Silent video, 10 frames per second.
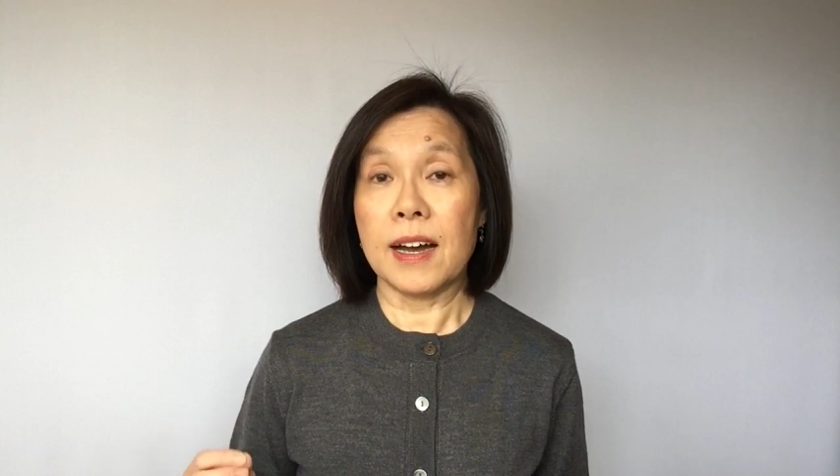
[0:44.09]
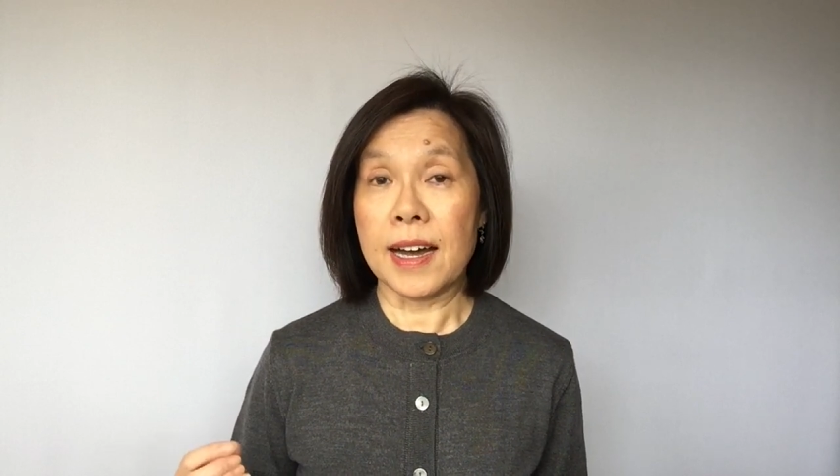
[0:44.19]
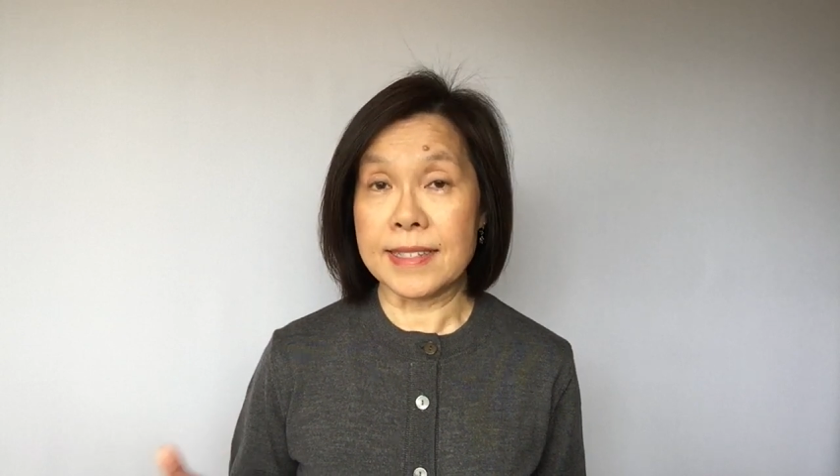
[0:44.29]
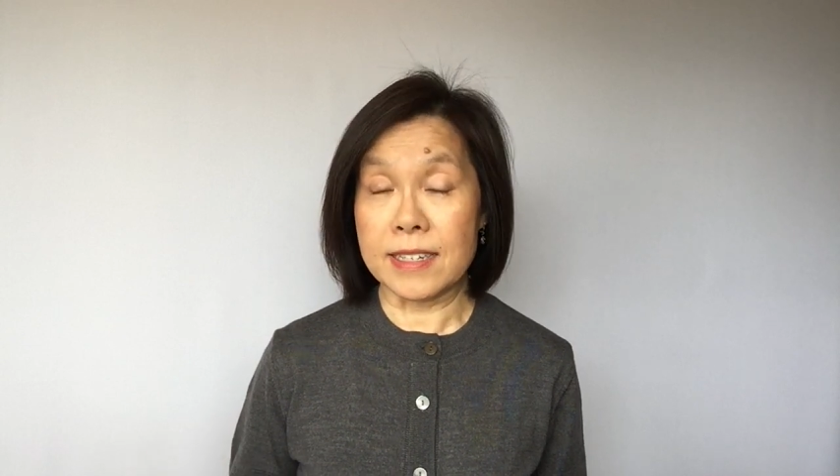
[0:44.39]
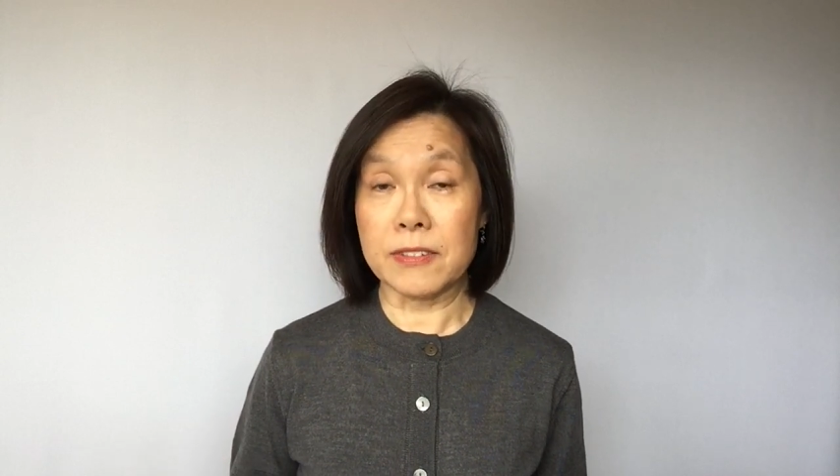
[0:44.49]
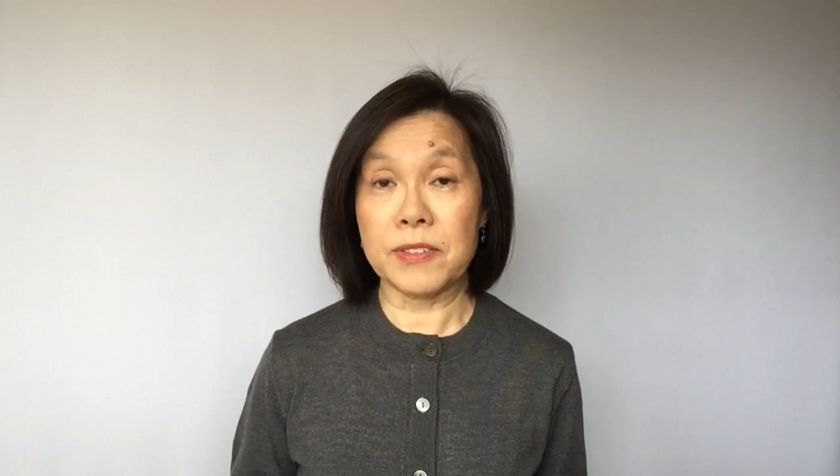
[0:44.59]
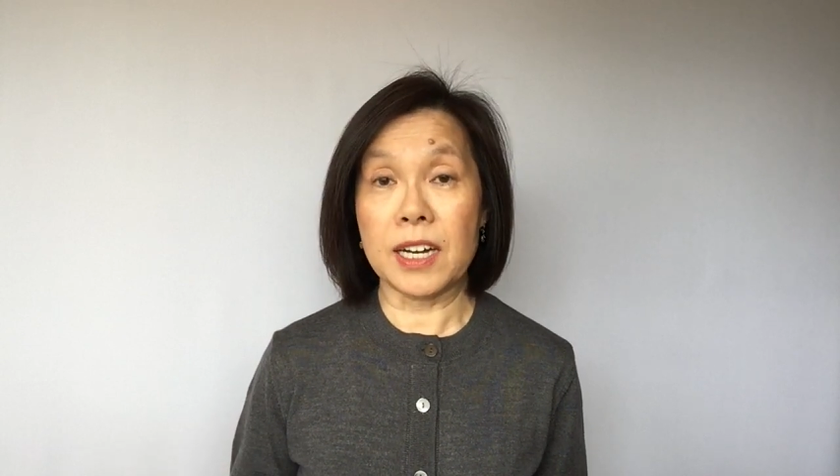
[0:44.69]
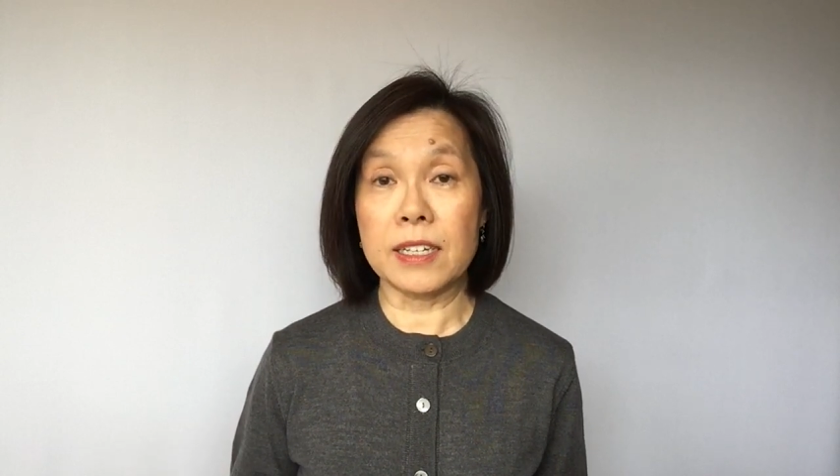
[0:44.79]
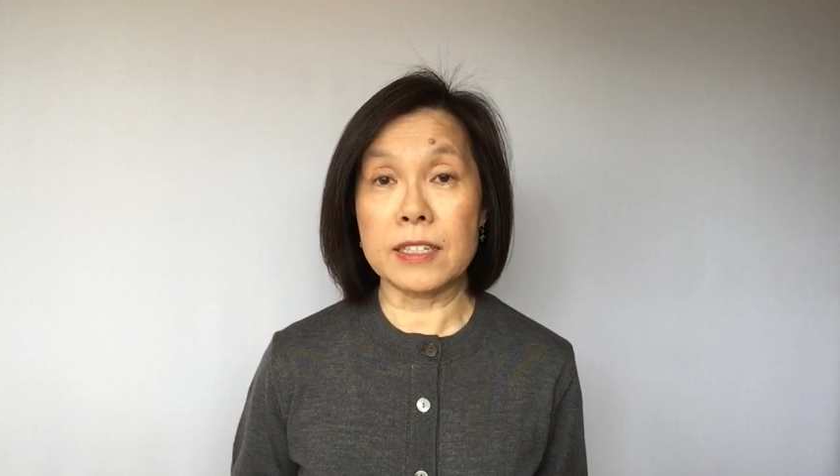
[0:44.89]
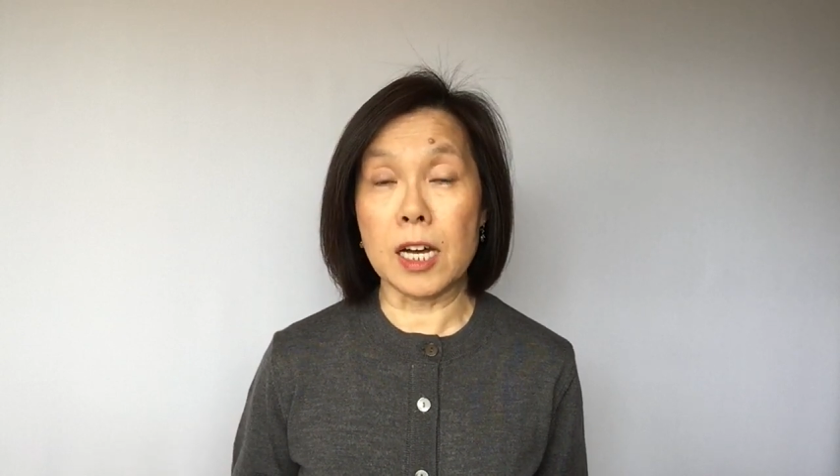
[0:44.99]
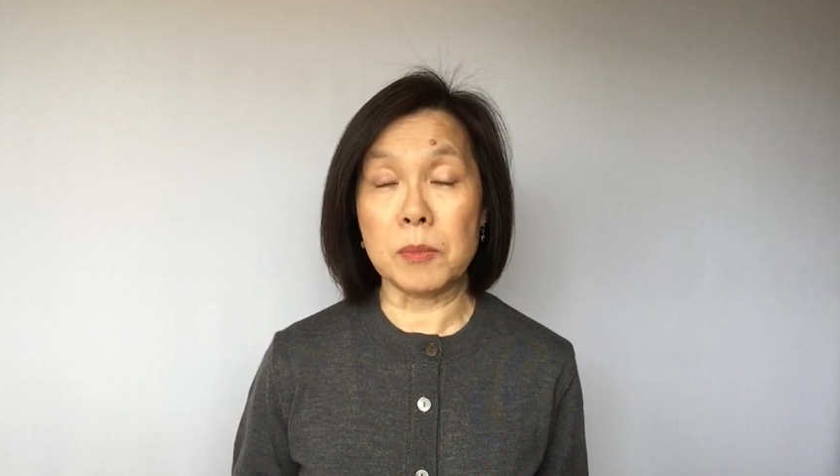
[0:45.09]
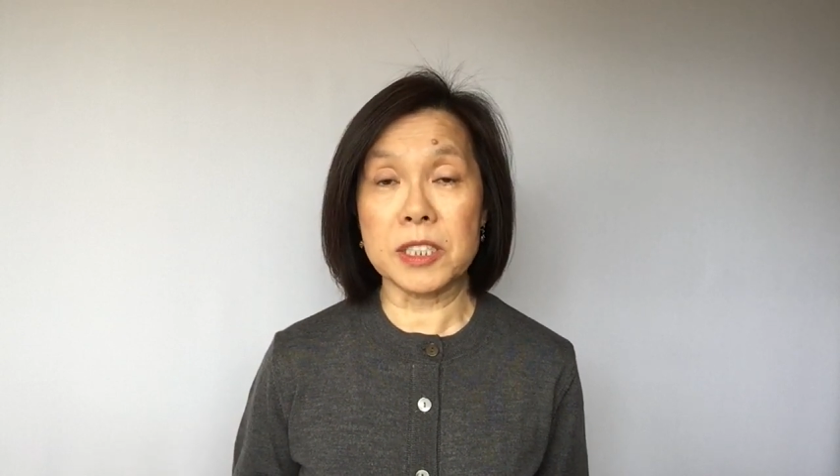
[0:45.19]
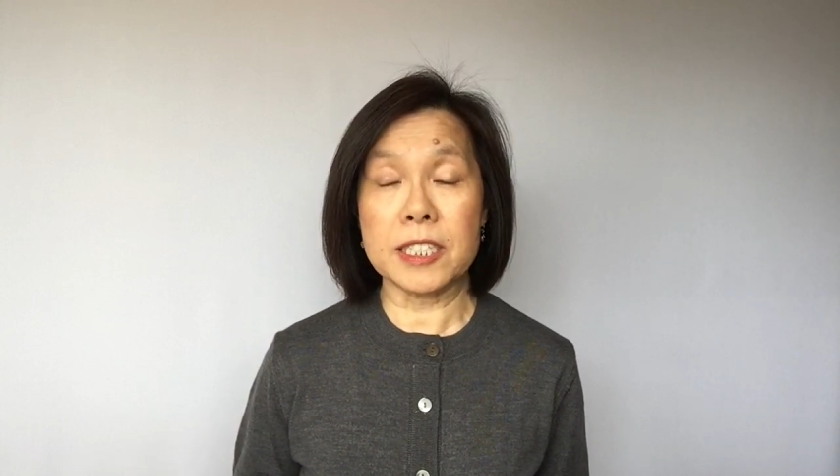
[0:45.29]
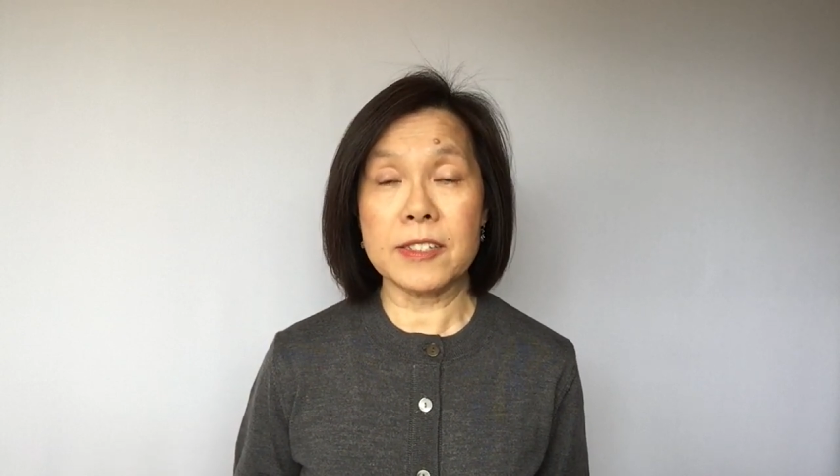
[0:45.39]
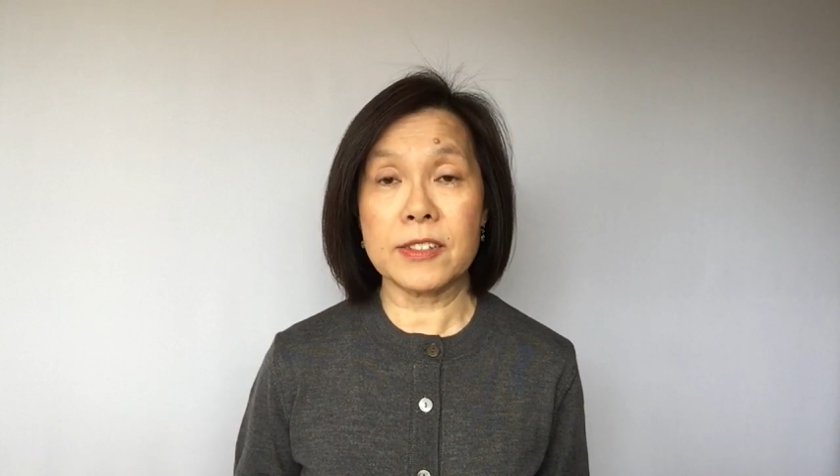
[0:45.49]
identify
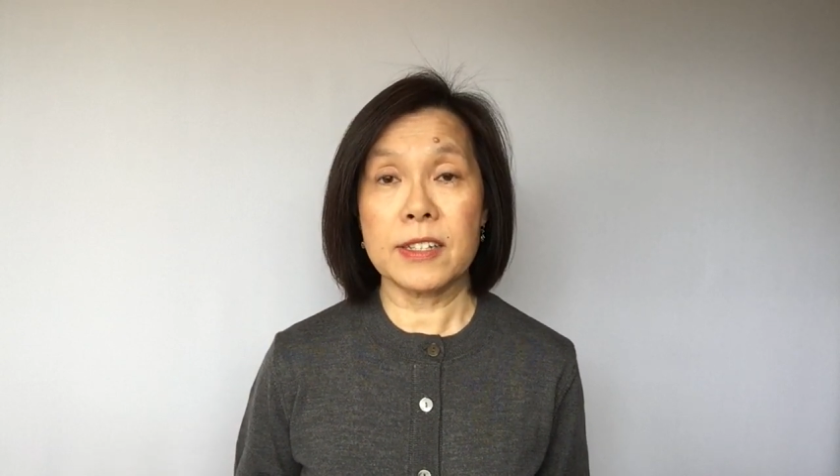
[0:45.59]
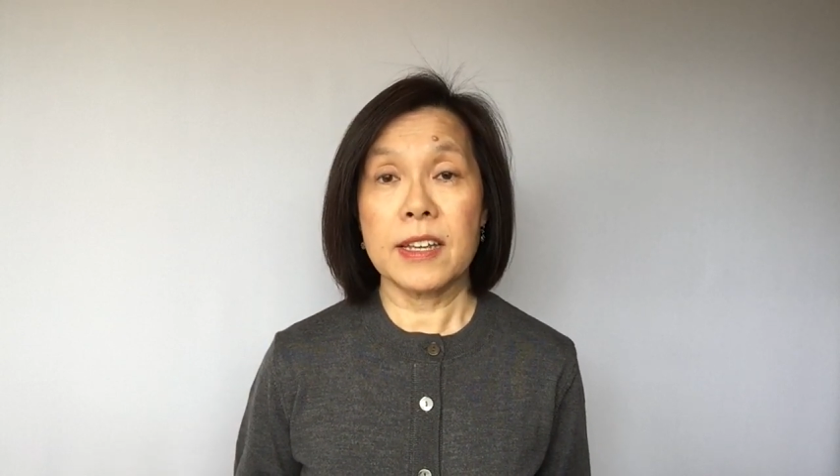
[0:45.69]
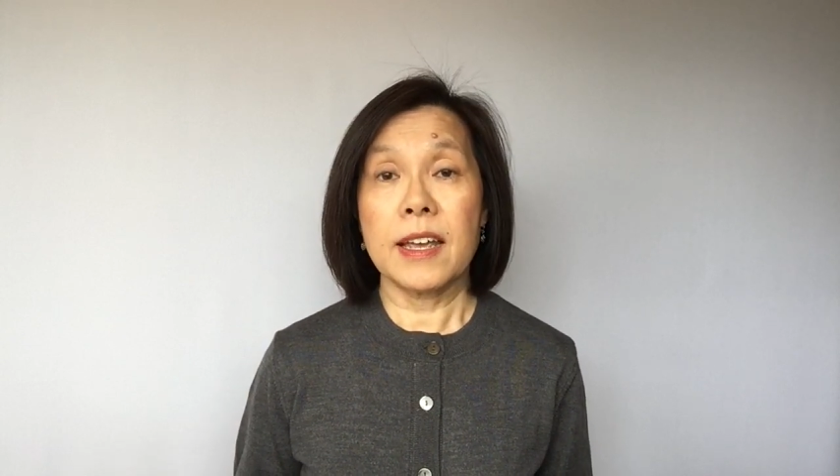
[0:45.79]
anomalies,